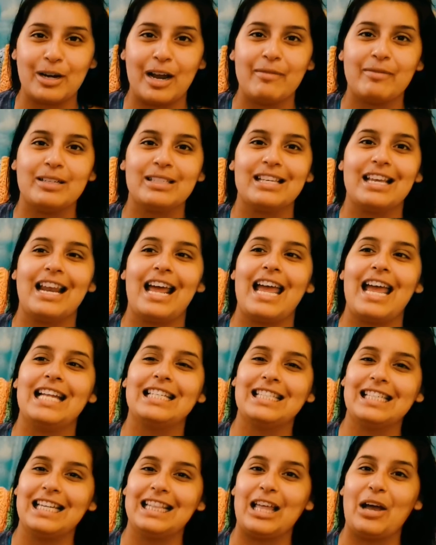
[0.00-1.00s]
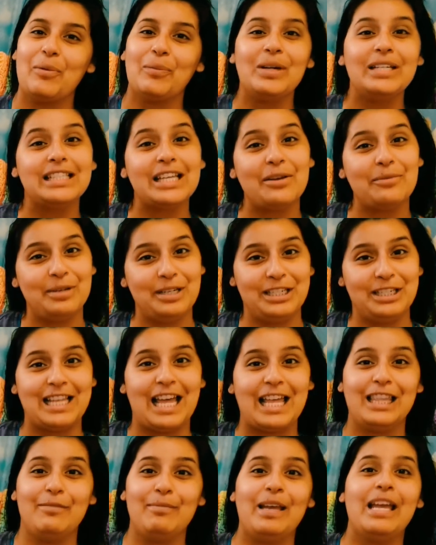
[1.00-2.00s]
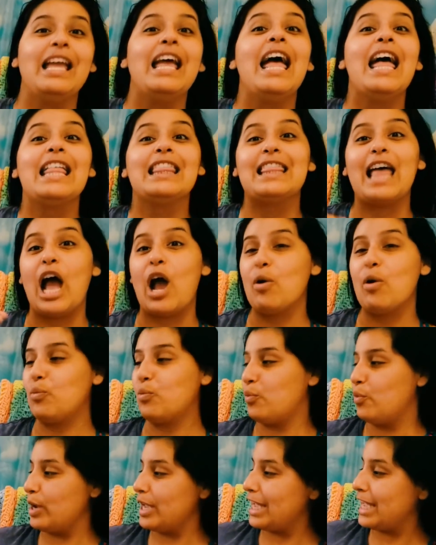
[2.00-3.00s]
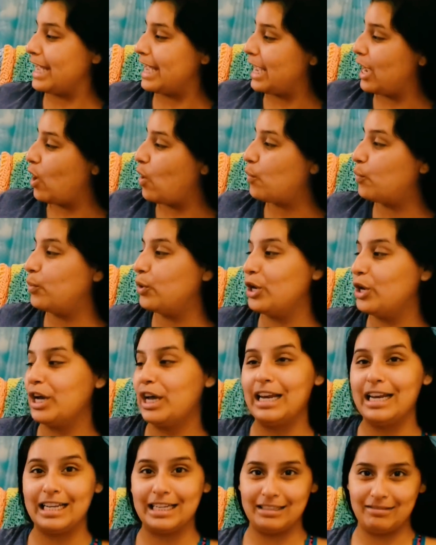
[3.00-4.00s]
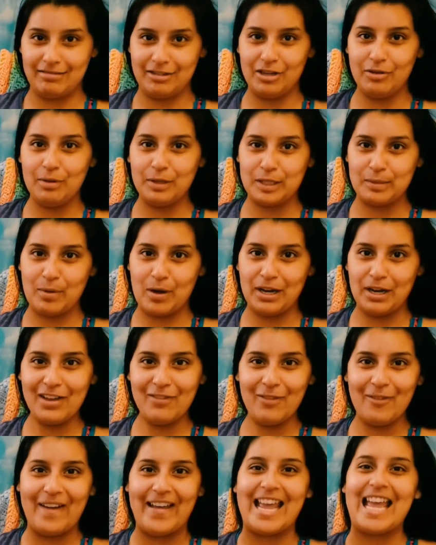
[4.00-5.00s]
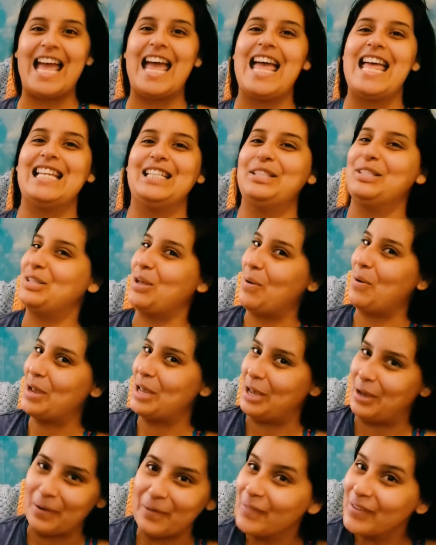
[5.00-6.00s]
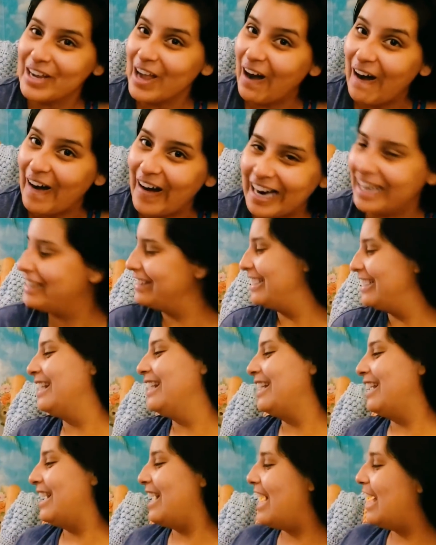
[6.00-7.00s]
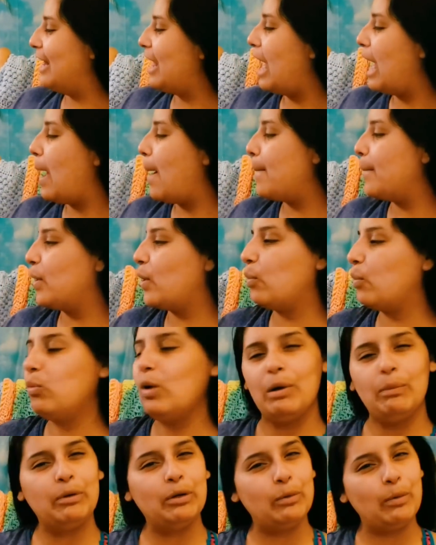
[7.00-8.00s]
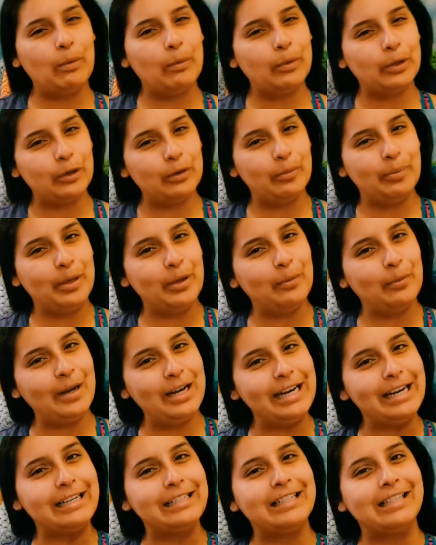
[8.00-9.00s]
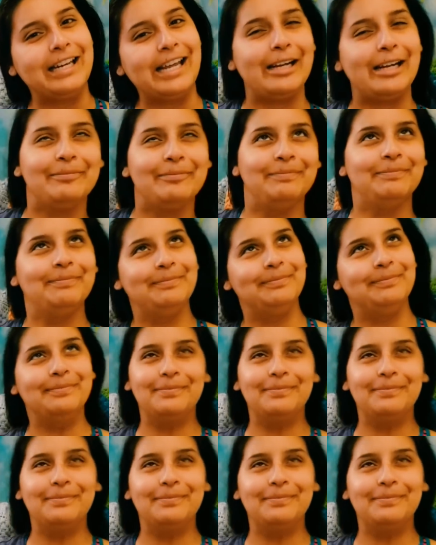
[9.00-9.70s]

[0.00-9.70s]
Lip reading: subscribers, and I had said that once I reached that limit that we would do a small giveaway. And so here we are. What will you be winning today?